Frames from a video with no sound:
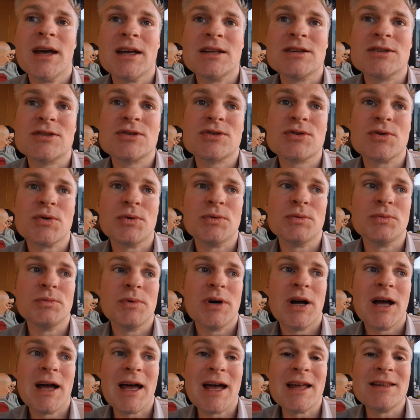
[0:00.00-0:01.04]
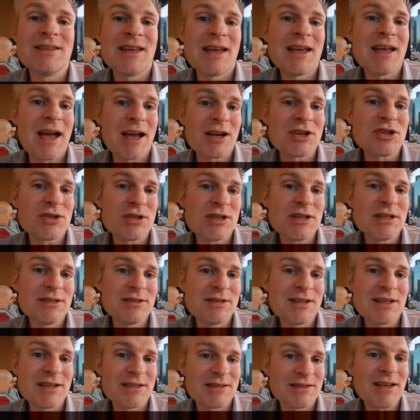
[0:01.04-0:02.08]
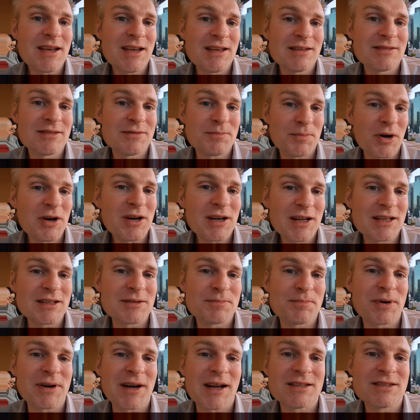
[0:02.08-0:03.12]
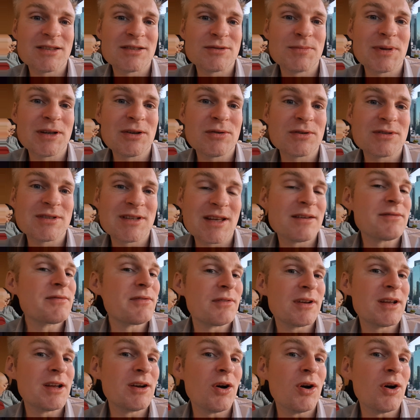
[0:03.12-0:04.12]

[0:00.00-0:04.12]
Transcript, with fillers: and so and they actually dictate market prices because they have